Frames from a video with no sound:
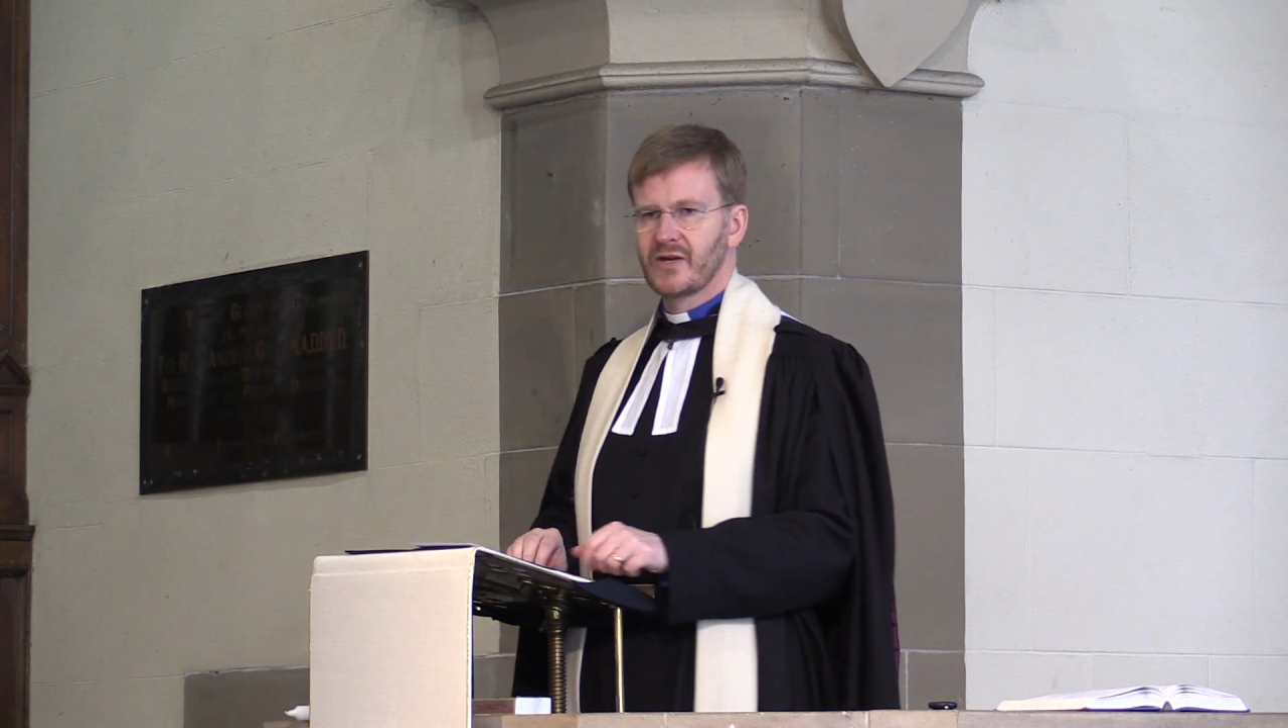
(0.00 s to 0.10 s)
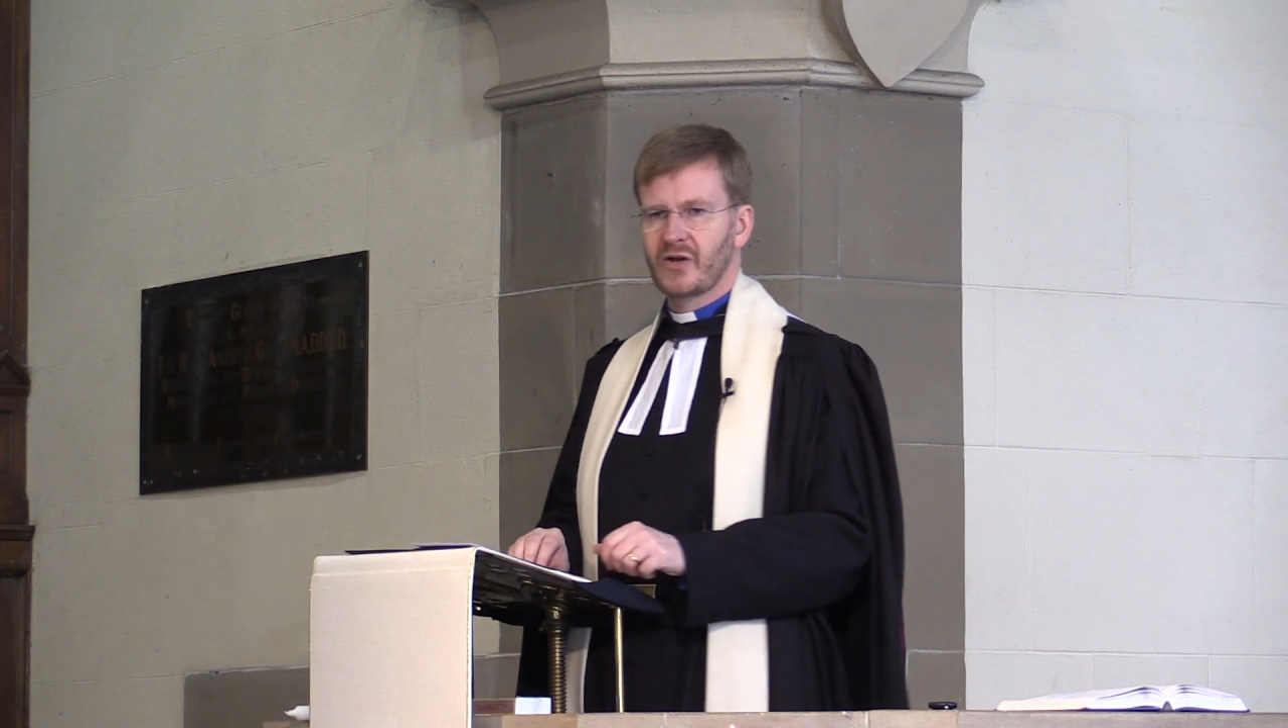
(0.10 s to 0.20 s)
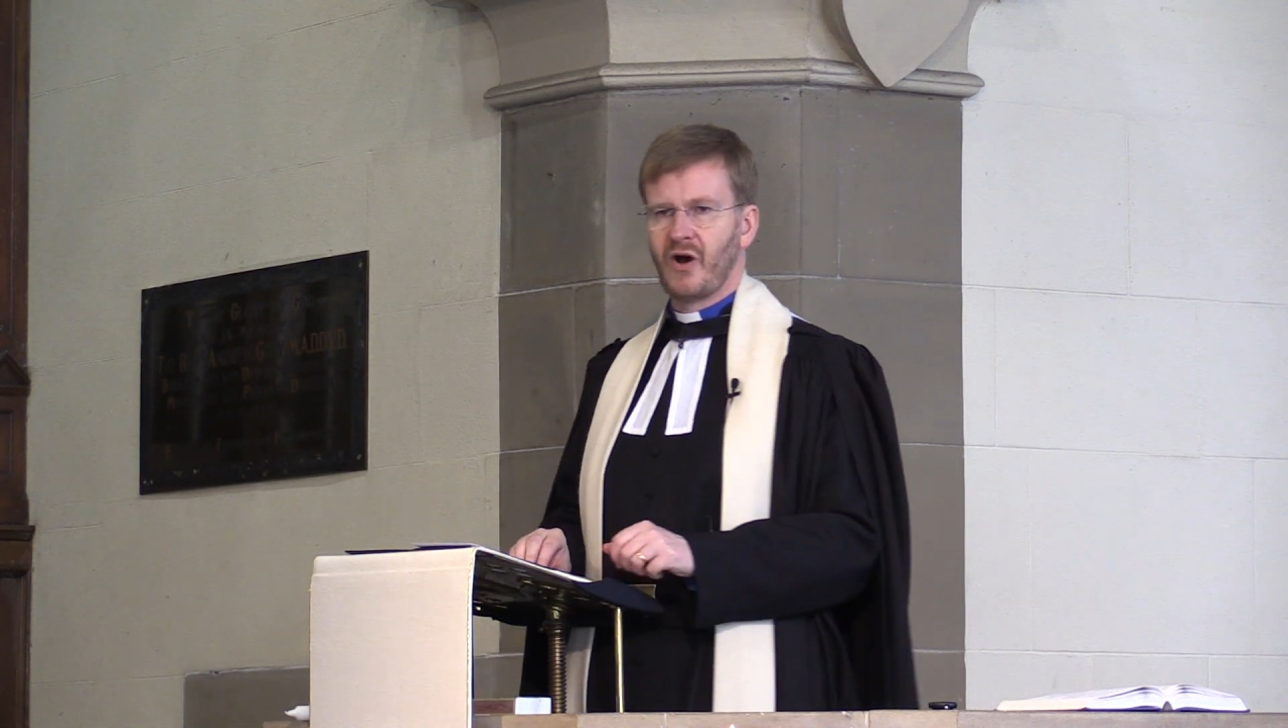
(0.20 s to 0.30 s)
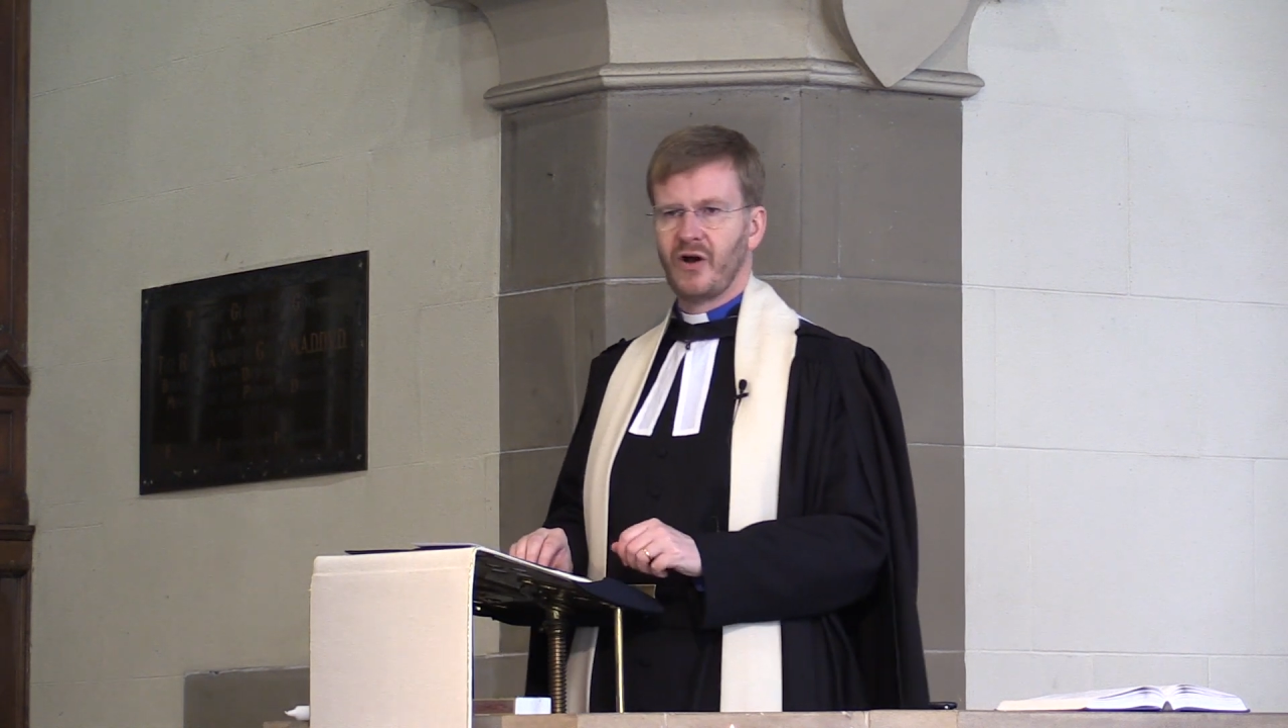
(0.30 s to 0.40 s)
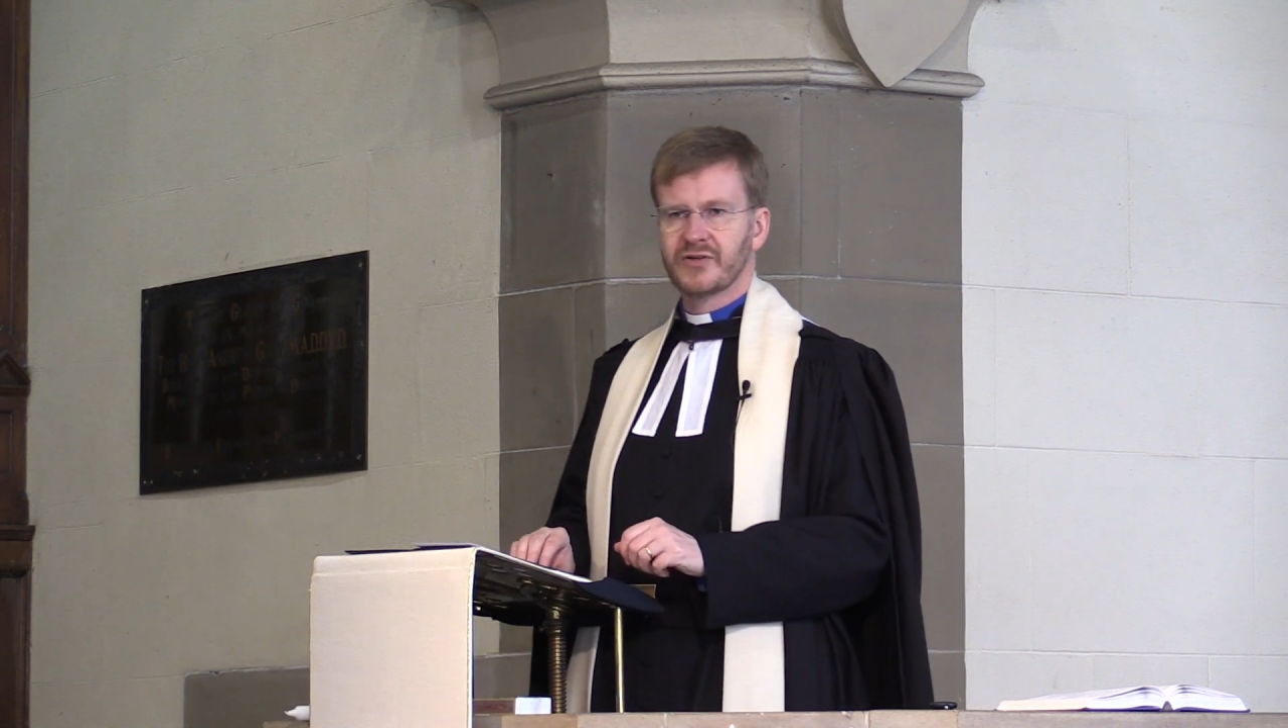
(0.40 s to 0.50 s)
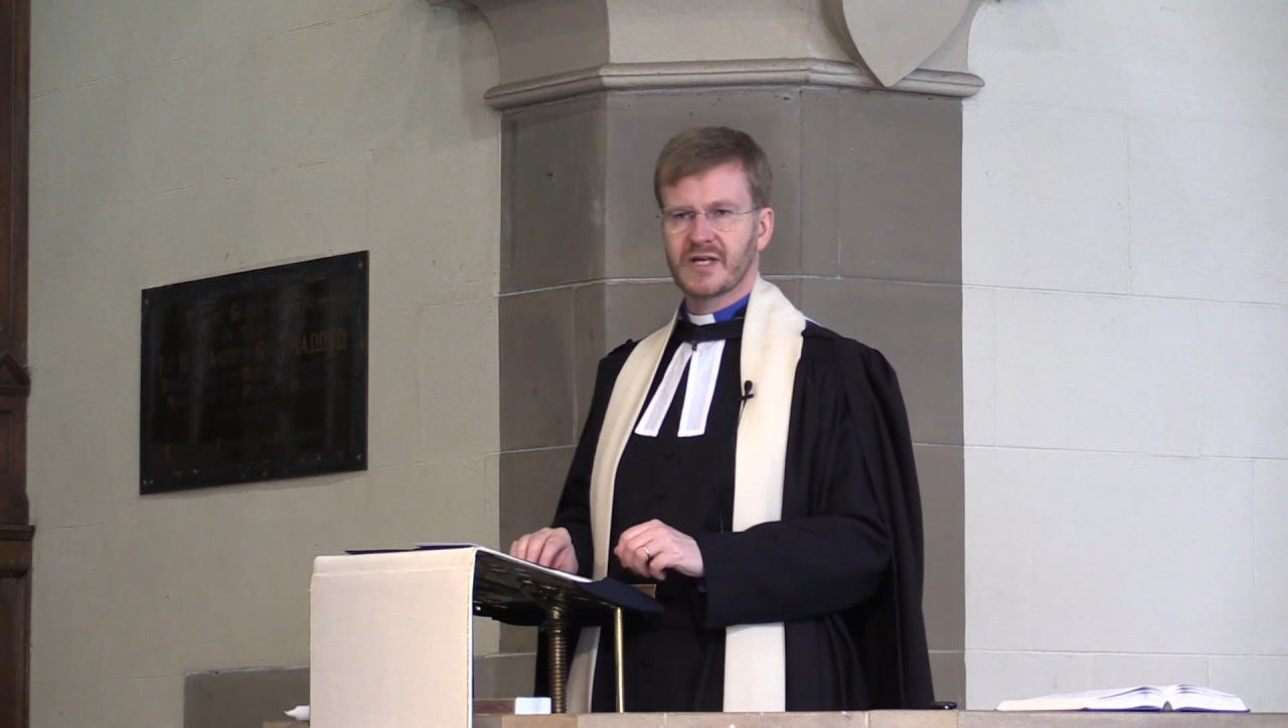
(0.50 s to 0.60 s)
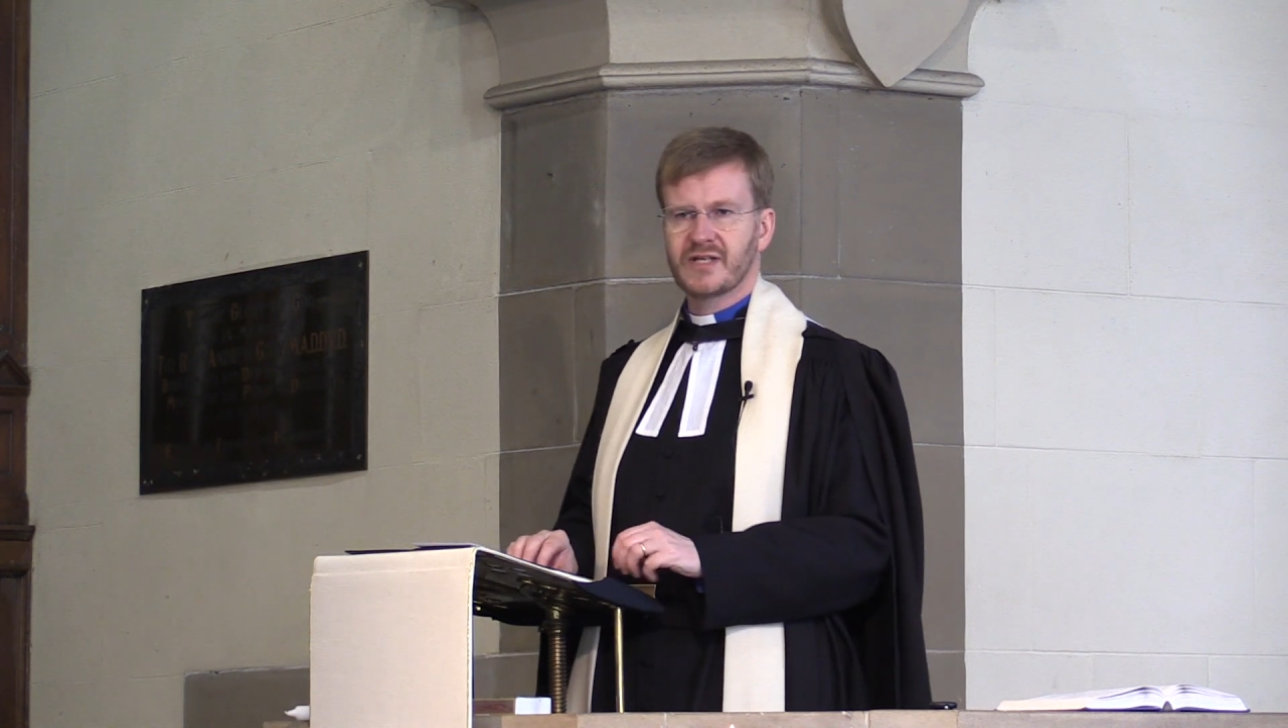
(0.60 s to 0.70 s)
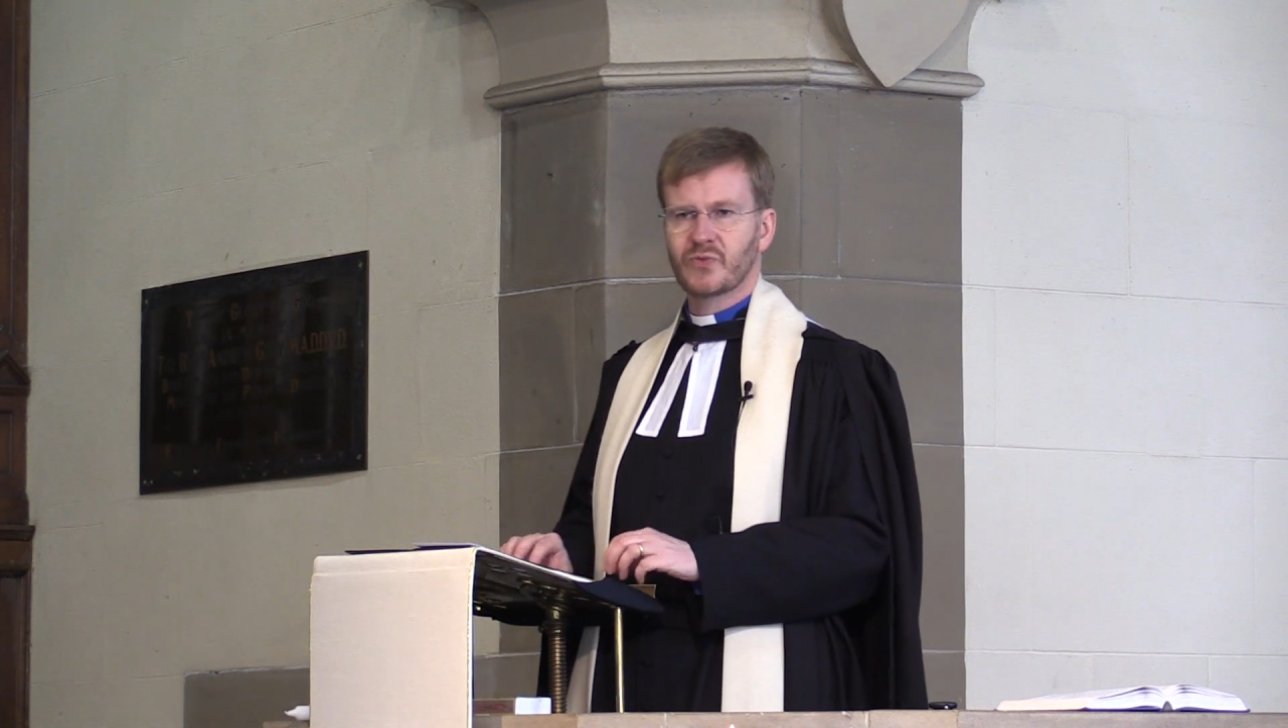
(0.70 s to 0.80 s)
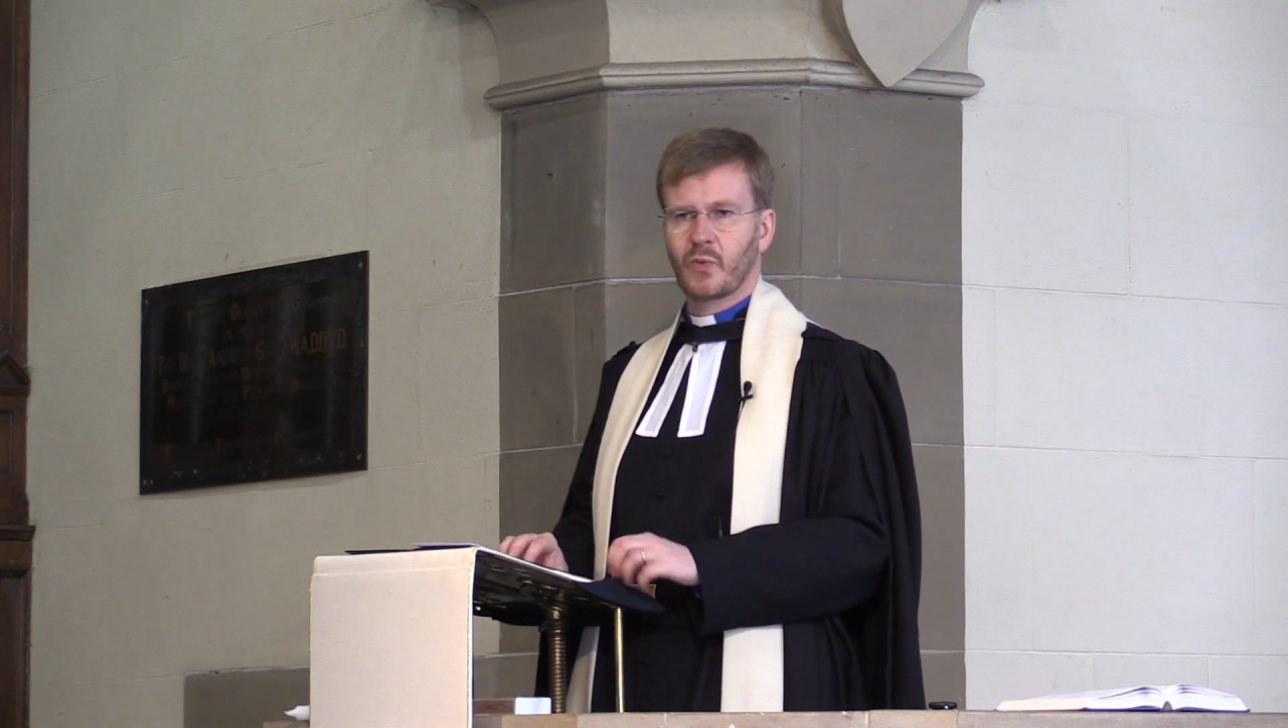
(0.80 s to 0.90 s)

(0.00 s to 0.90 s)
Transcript: God is